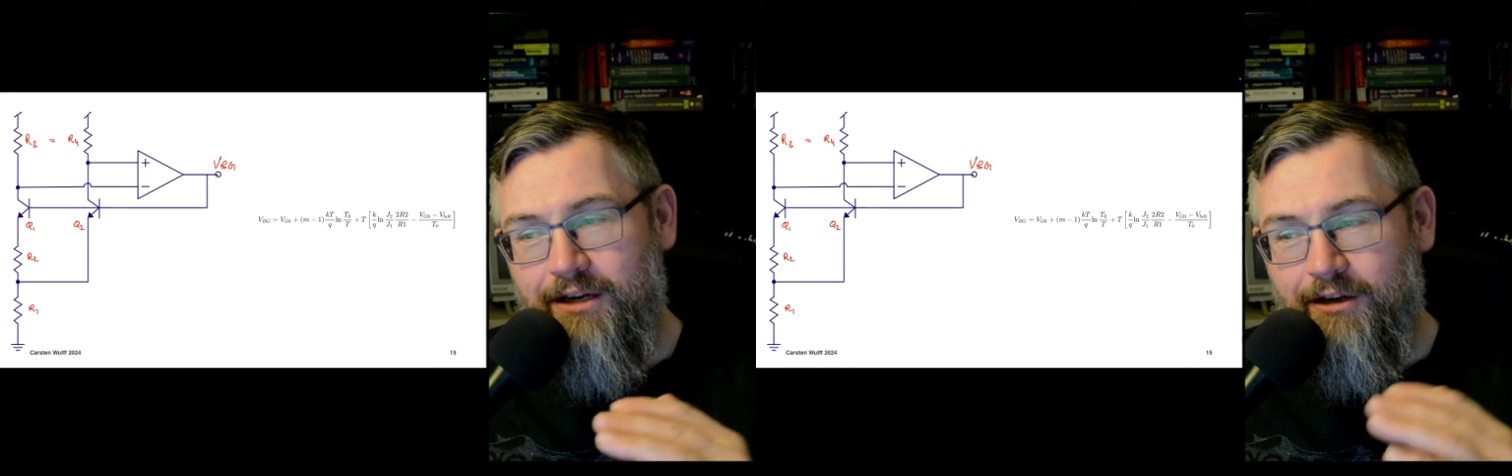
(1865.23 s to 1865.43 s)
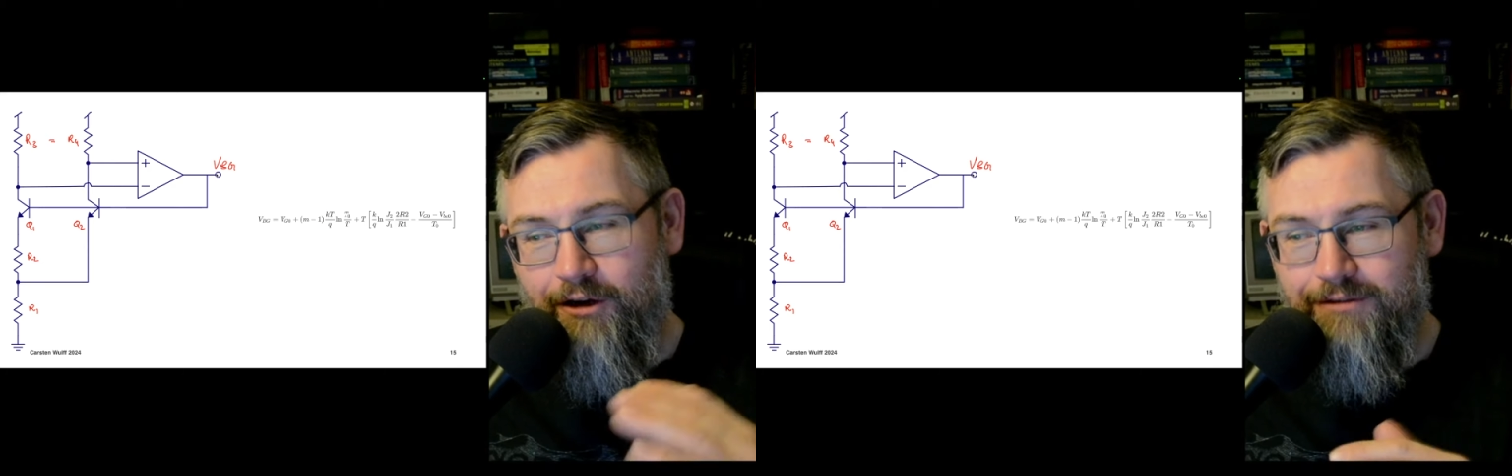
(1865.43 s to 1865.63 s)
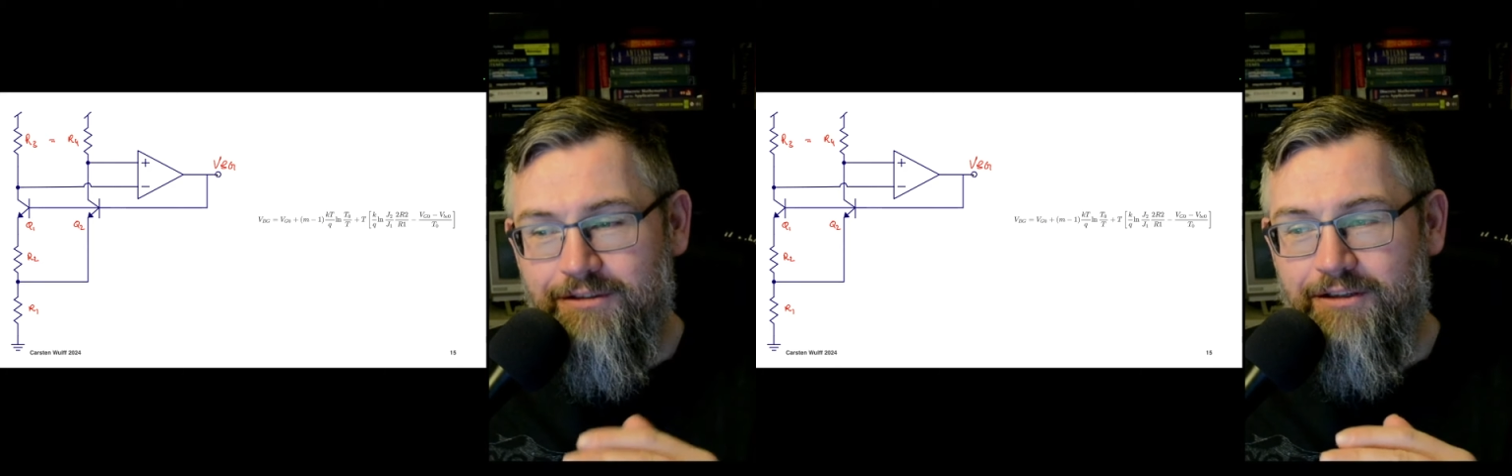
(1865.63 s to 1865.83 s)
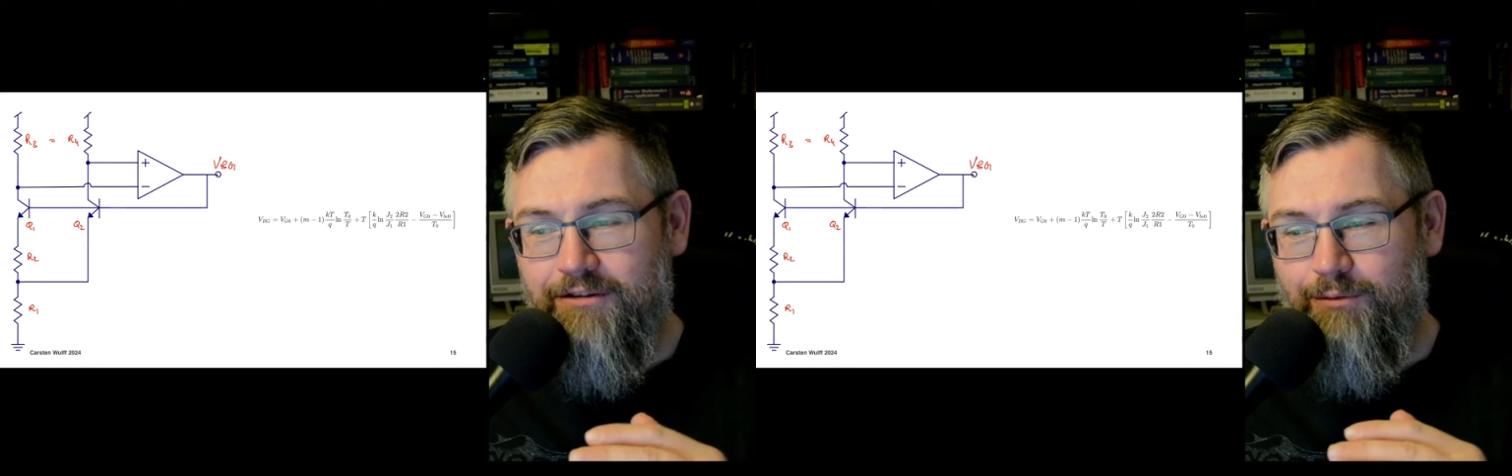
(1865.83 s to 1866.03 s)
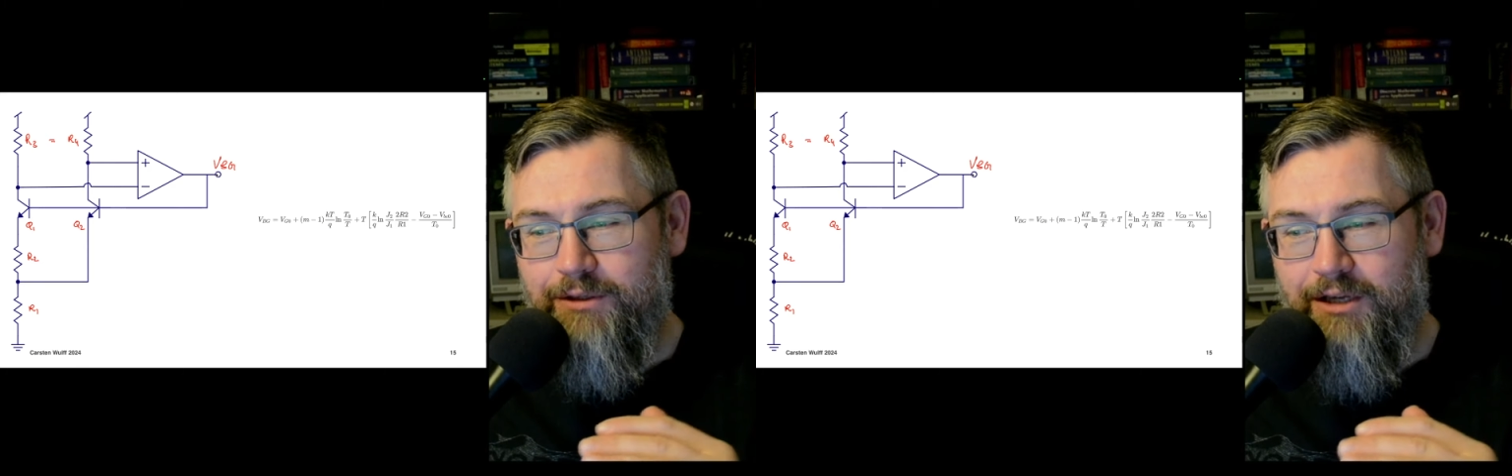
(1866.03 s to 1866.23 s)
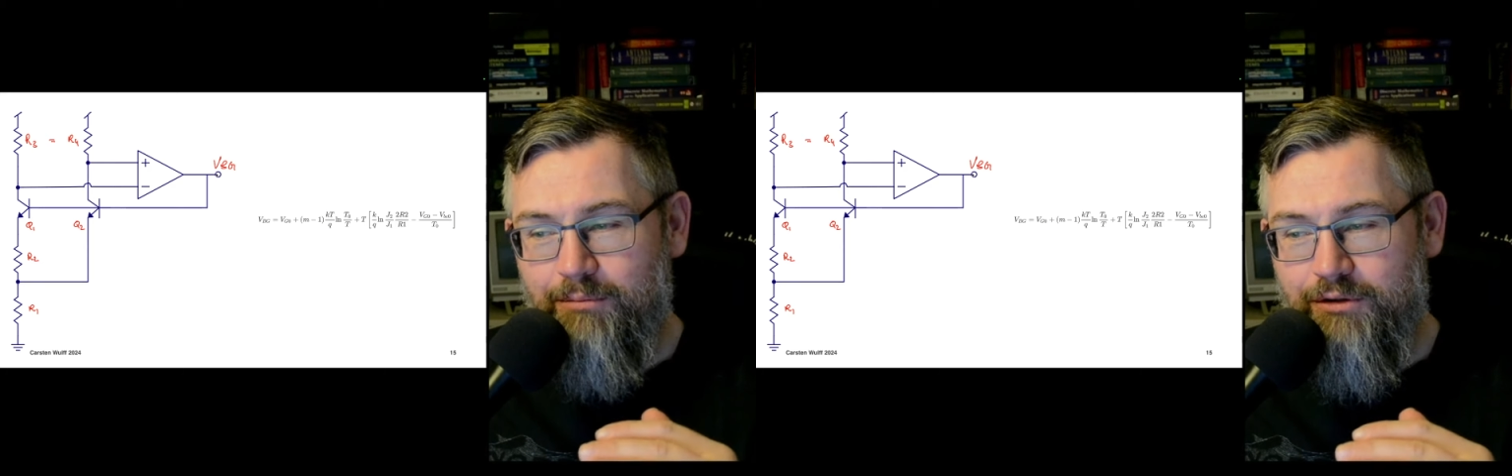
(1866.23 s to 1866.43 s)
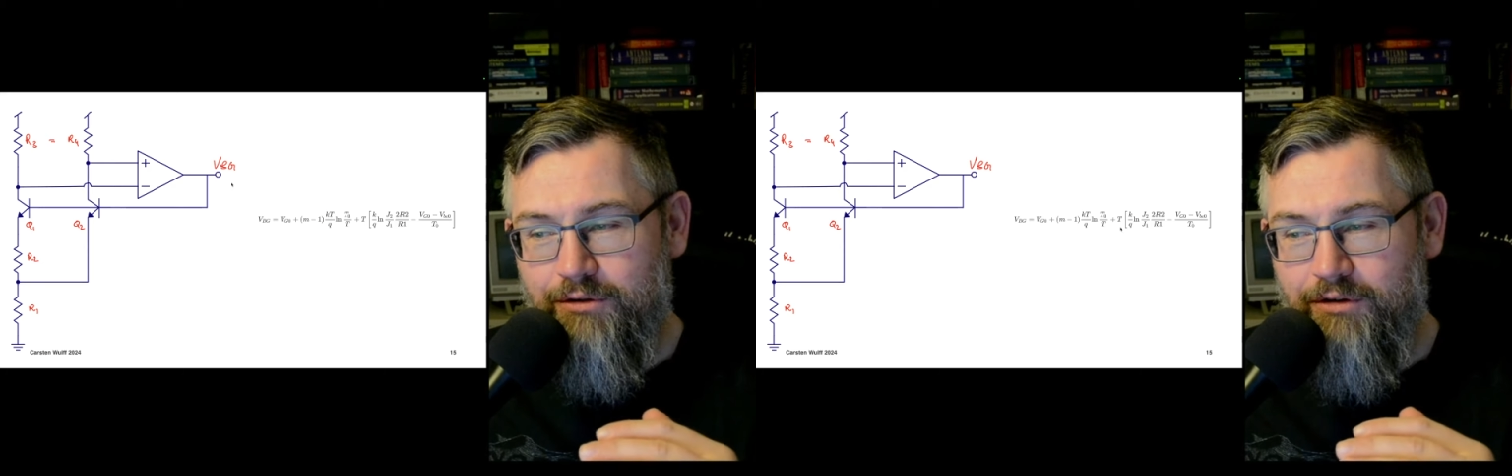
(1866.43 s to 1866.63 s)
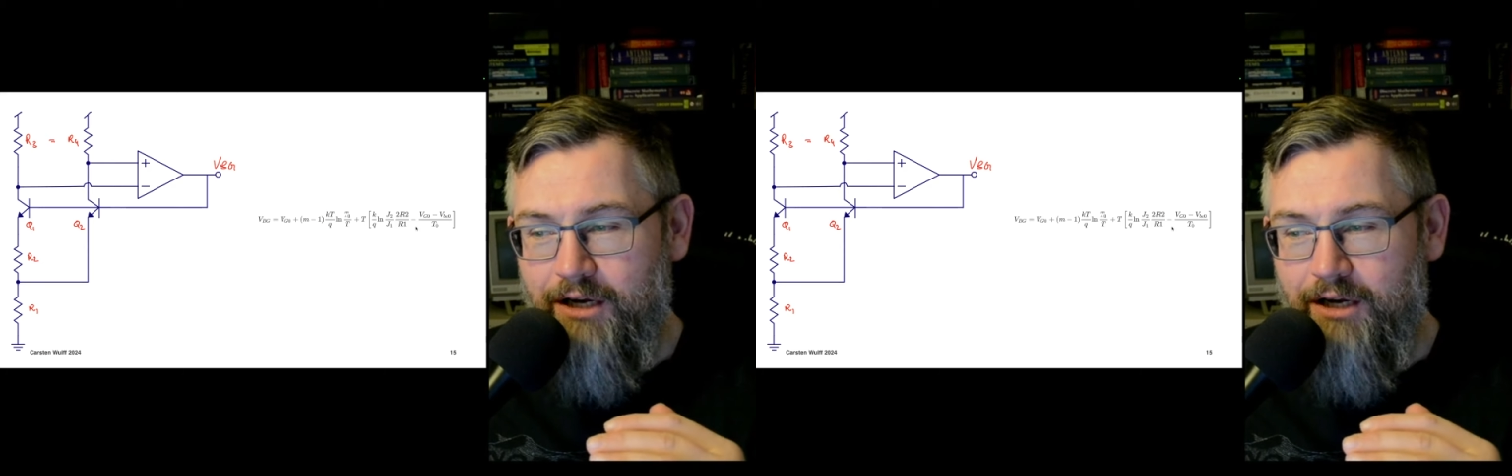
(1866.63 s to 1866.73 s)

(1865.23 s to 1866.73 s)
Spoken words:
constant with temperature.